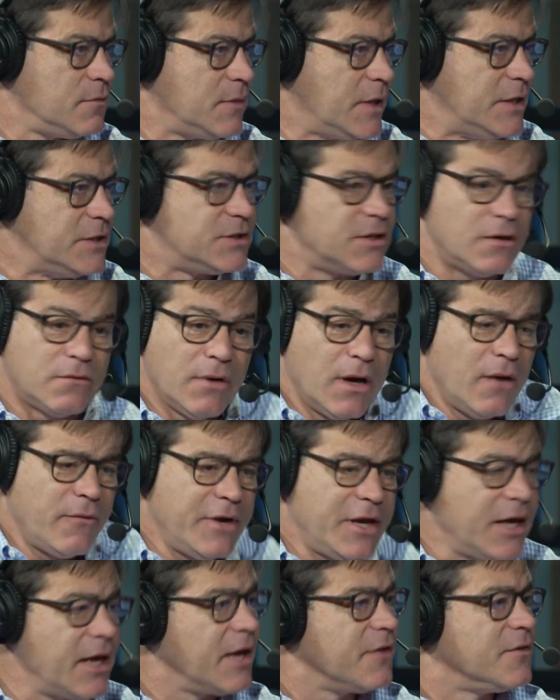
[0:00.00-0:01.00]
He said, "Well,
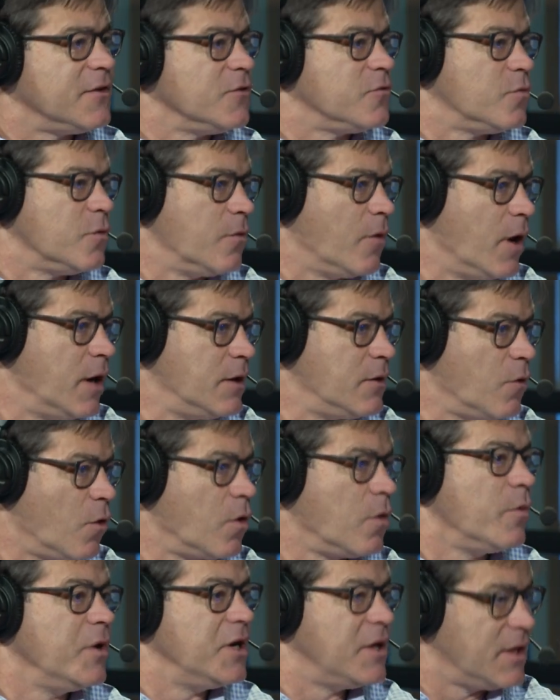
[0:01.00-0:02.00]
we didn't get this one right,
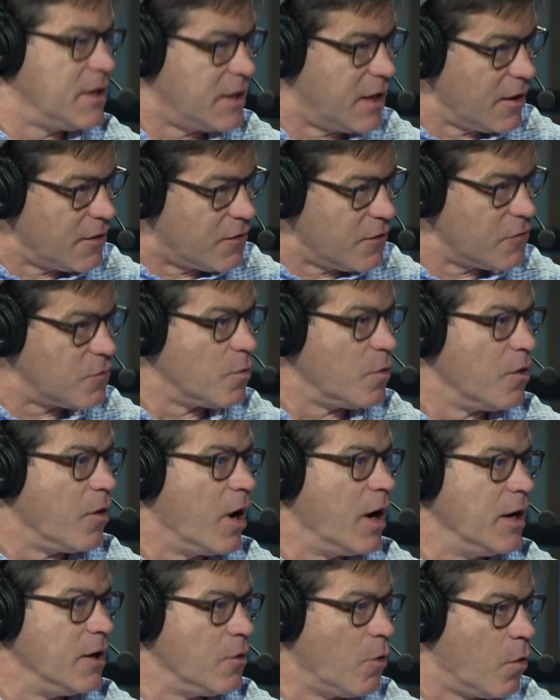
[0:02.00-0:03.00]
or we did get this one right,